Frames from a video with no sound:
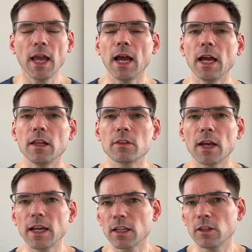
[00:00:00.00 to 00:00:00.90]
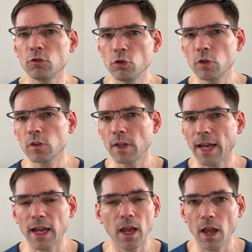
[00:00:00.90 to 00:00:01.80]
and I can use
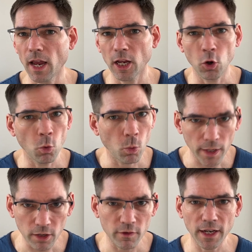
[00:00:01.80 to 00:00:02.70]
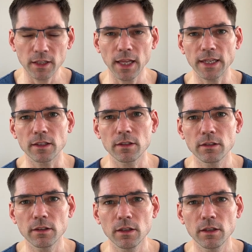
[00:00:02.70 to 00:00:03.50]
that and go wherever I like.